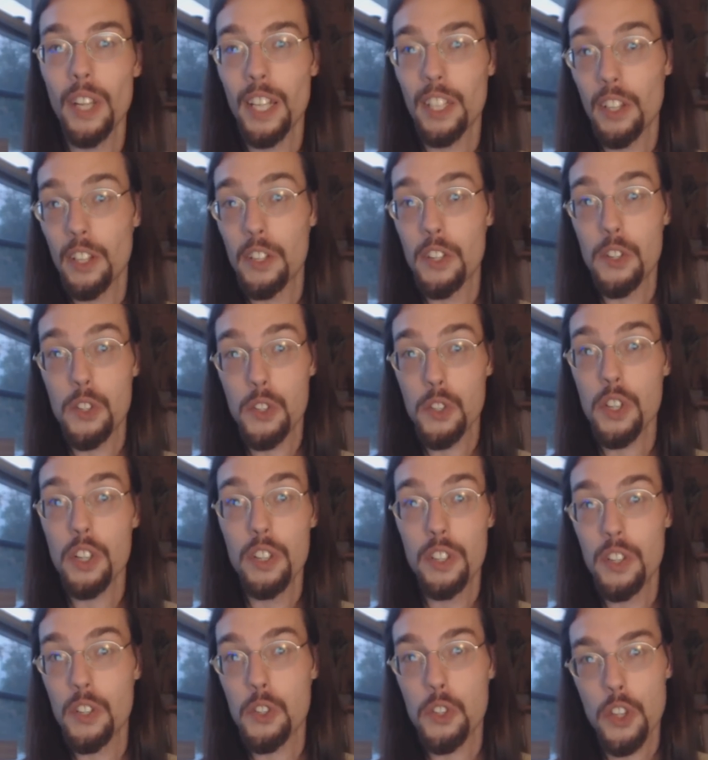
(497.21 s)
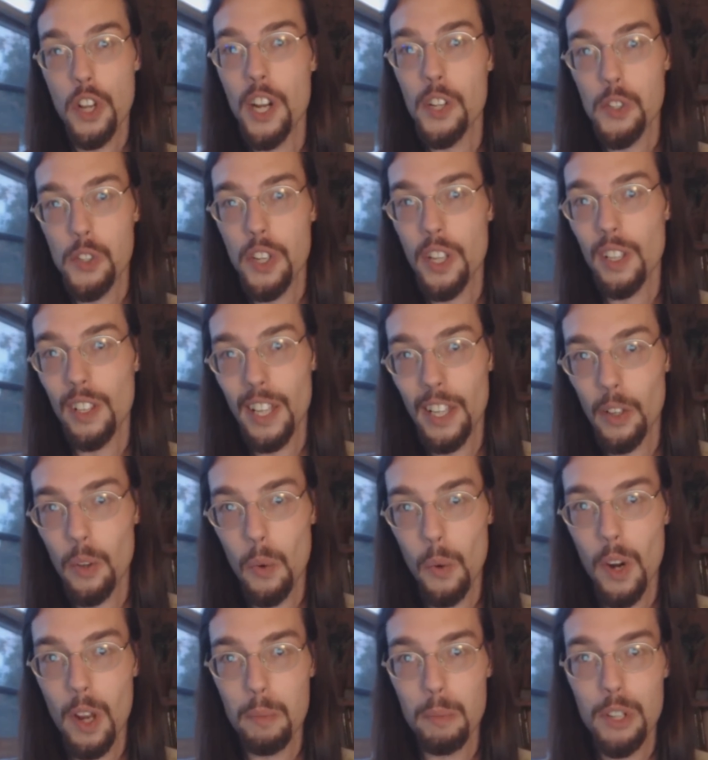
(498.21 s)
like the dis disgusting, like
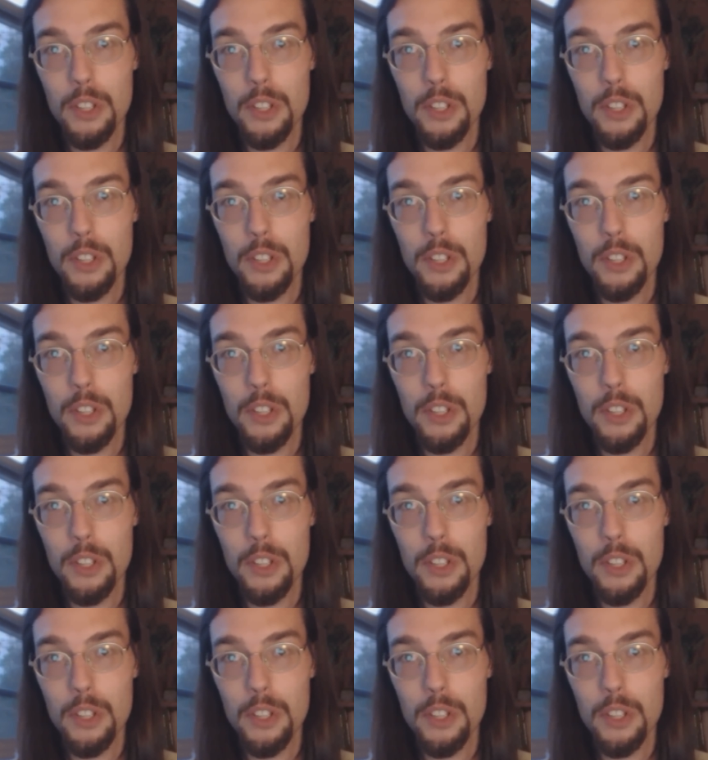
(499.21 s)
gory